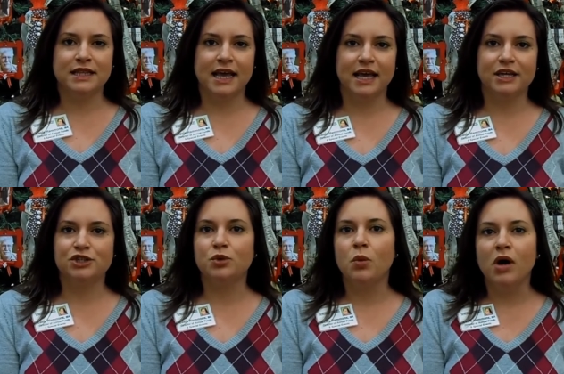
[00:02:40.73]

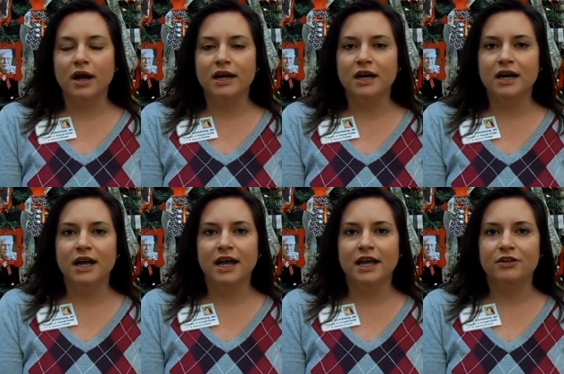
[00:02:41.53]
thank Twana
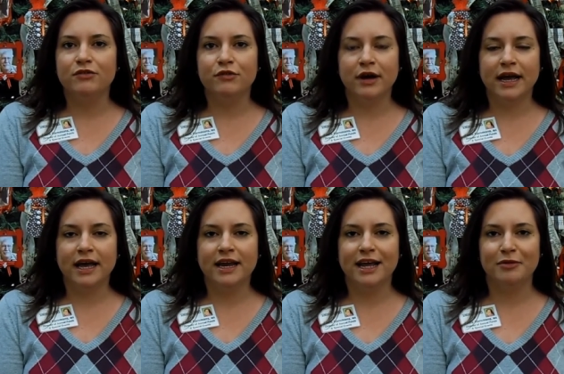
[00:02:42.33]
and
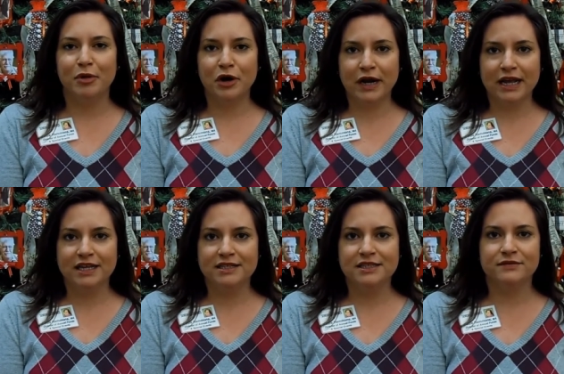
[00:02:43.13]
Fred and
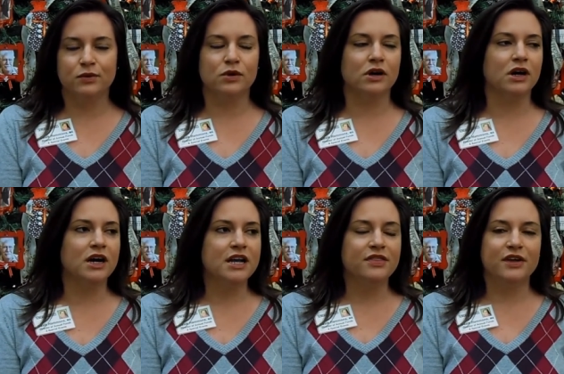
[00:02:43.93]
Perkins for
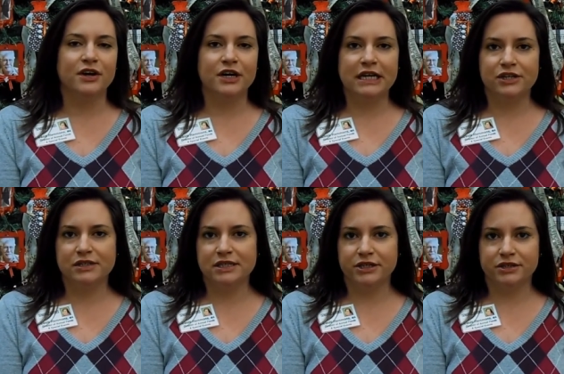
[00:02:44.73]
their
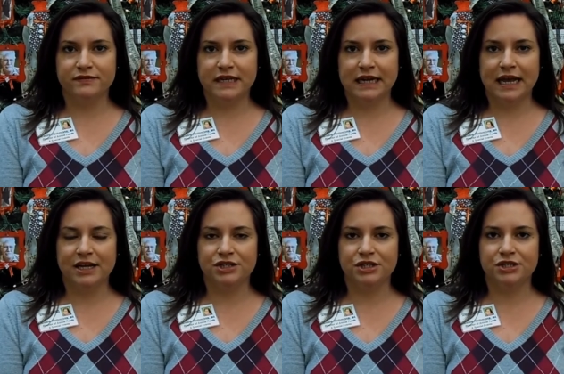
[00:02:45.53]
years and years of
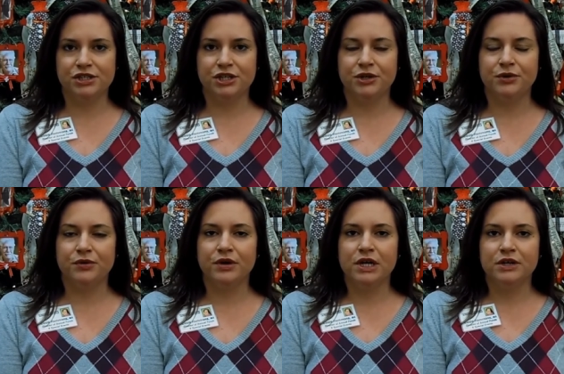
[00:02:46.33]
dedication to
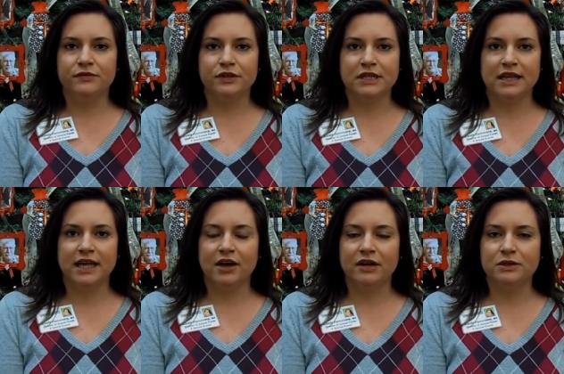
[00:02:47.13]

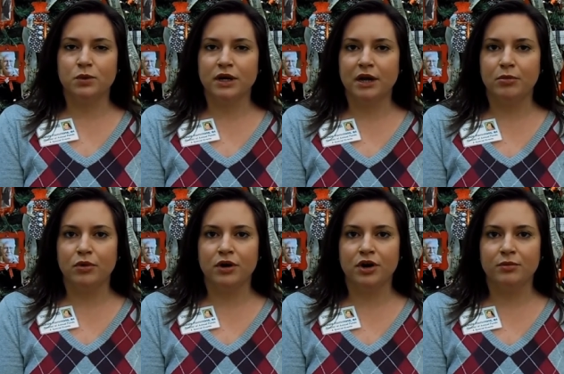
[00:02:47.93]
Forsyth County's working
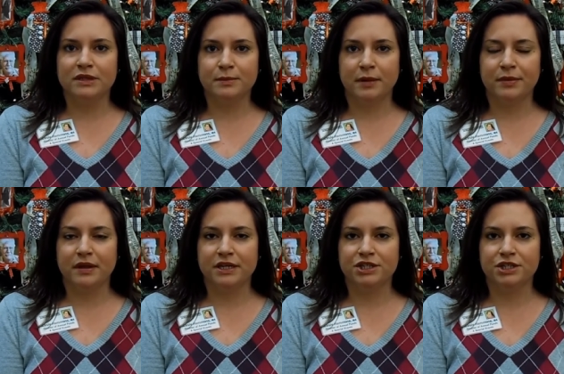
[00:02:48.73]
poor and homeless
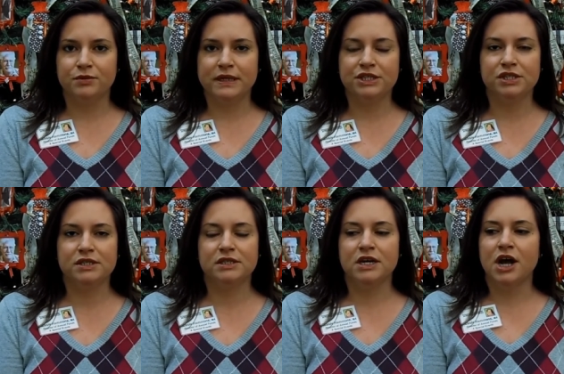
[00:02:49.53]
population. We
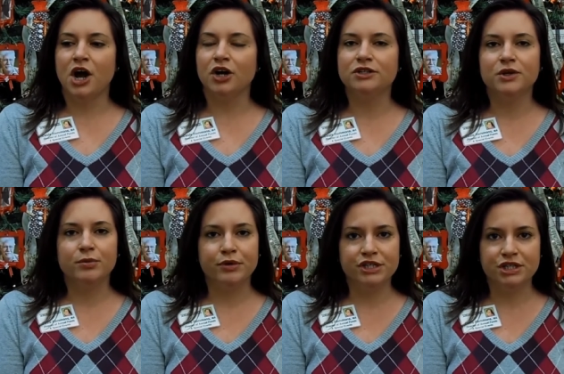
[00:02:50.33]
just are
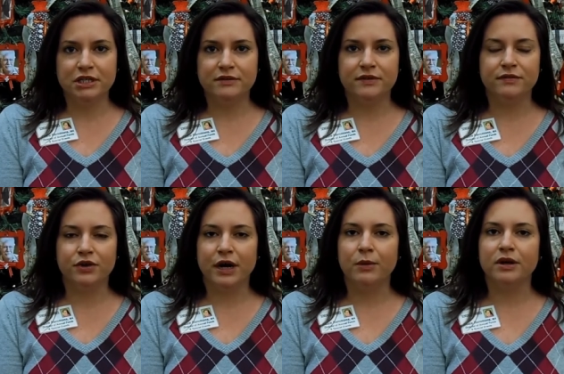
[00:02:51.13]
so appreciative of
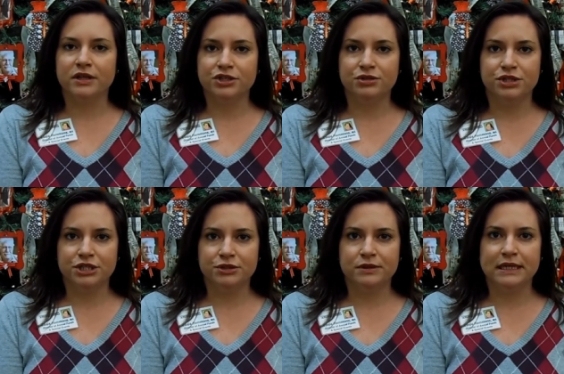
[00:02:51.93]
the great work that you
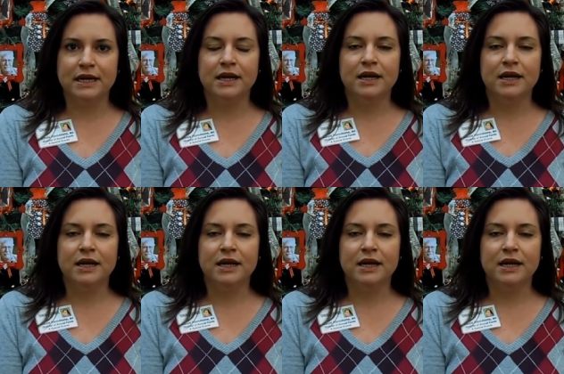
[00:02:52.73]
do, and